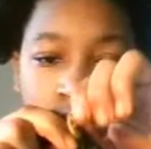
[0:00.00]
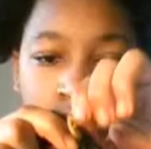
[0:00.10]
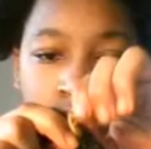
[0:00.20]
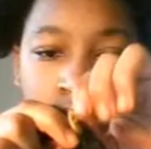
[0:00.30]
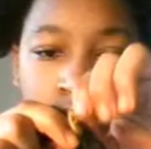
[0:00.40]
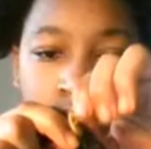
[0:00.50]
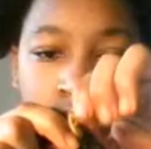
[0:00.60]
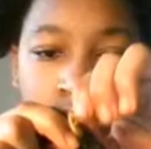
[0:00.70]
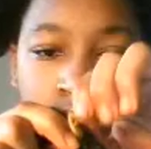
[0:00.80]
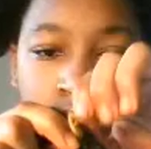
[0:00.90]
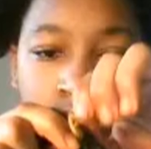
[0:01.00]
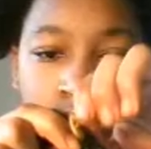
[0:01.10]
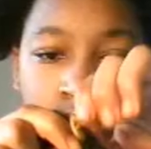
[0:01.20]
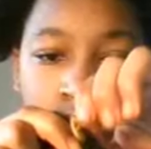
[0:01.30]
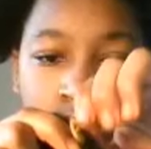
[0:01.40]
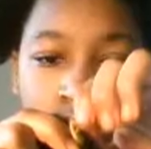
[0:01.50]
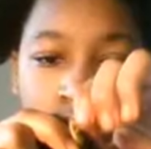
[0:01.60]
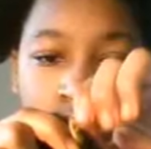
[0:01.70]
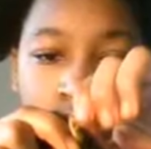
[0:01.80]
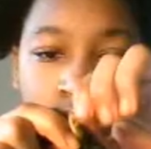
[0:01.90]
you know,
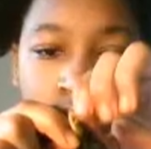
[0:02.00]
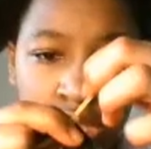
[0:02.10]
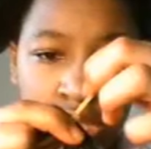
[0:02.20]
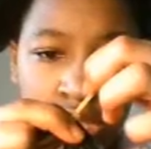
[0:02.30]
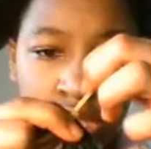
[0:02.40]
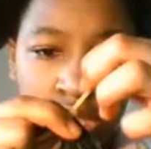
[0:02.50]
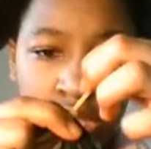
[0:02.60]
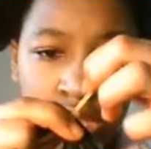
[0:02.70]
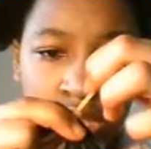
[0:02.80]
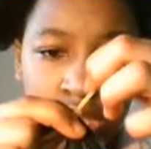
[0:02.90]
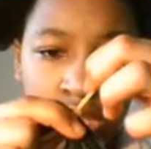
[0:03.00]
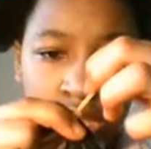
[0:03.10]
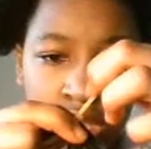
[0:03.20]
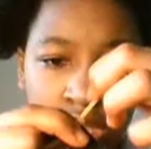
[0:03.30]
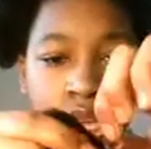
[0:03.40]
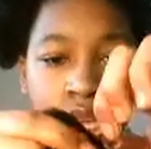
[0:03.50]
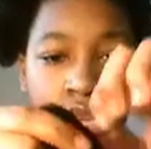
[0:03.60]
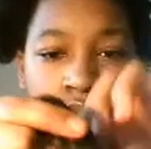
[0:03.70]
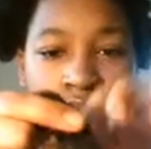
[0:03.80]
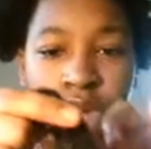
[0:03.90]
it's really simple to undo it. Okay,
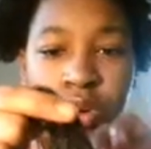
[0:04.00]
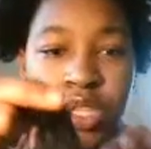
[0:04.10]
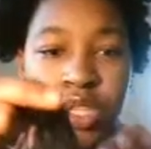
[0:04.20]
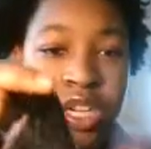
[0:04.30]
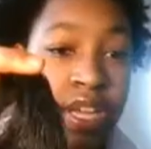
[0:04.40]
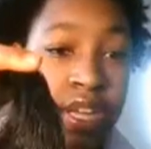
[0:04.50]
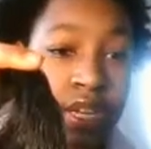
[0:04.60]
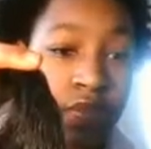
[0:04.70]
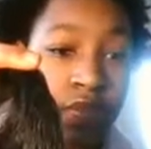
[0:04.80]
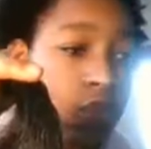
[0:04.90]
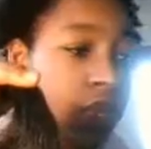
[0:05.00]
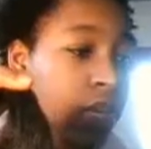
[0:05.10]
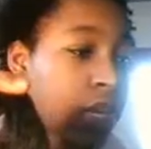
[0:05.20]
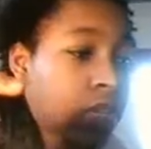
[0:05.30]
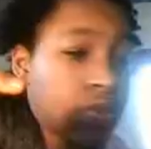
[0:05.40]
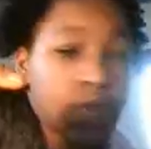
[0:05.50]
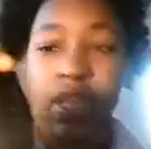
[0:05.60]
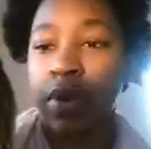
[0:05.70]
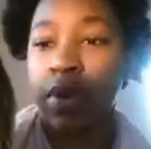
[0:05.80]
or you can cut it if you don't feel like doing what